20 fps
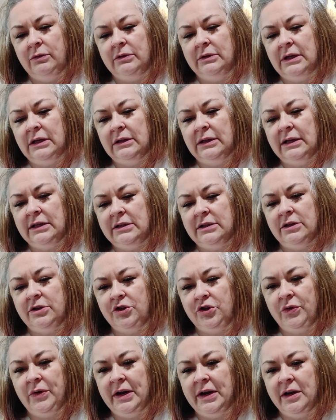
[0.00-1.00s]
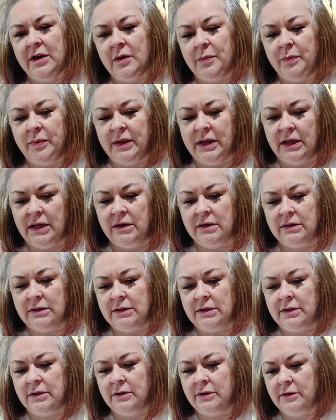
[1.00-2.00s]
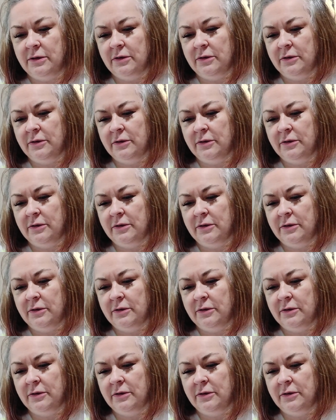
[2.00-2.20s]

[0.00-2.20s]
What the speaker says: They like to drink up paint.